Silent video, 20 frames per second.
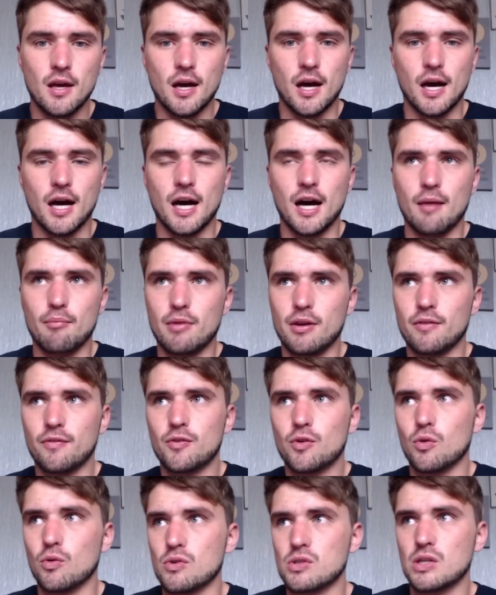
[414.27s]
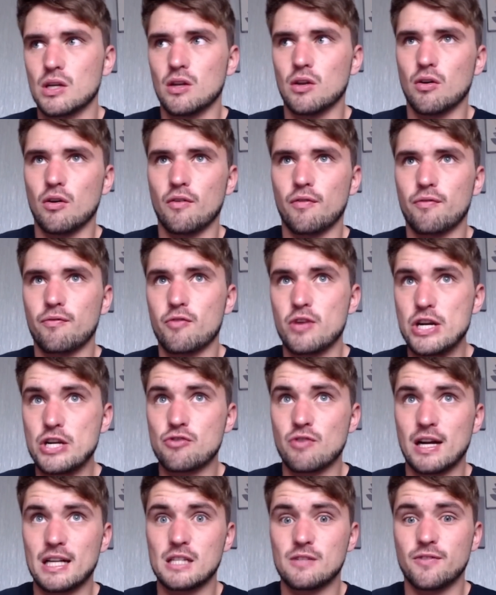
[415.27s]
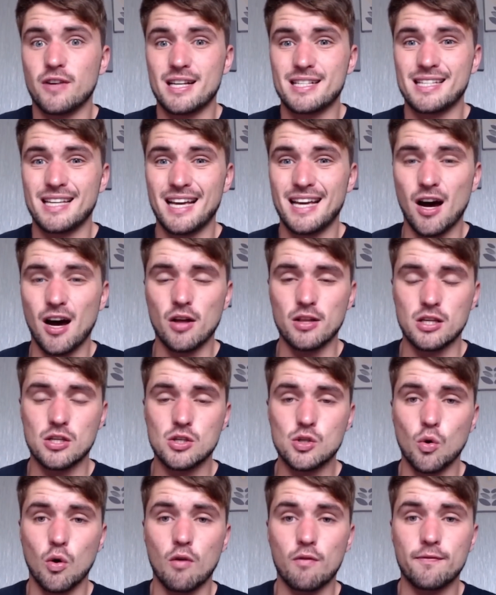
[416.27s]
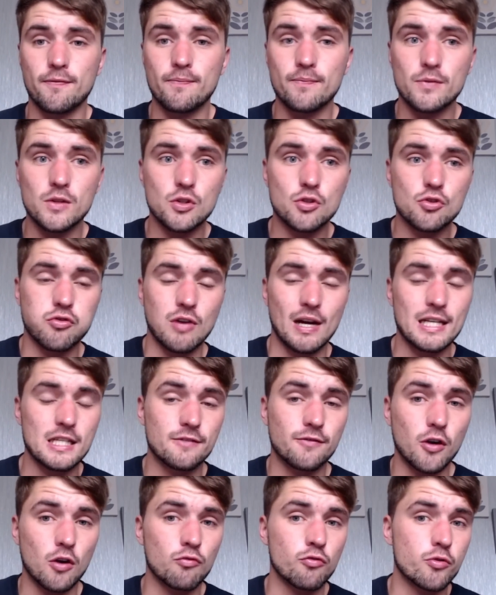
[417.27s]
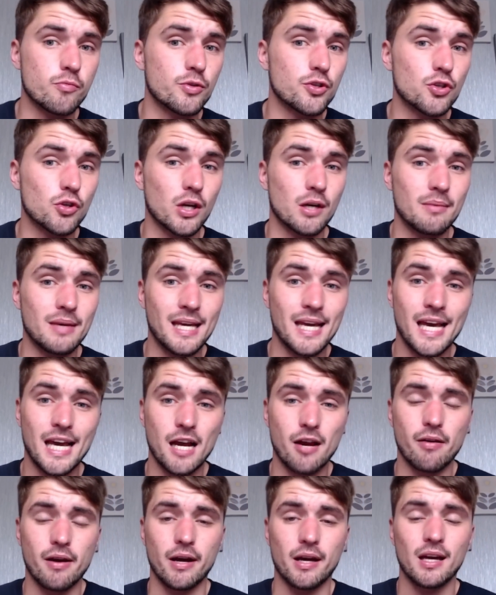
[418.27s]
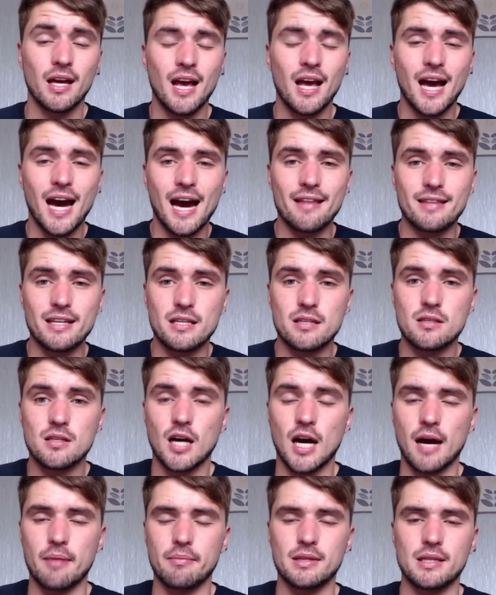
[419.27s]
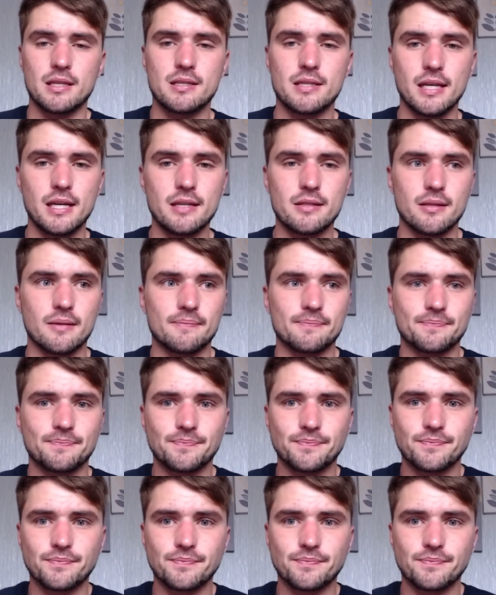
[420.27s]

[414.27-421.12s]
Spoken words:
And of course, a lot of free transfers are the sort of transfer rumours you're going to be hearing at this time in the season.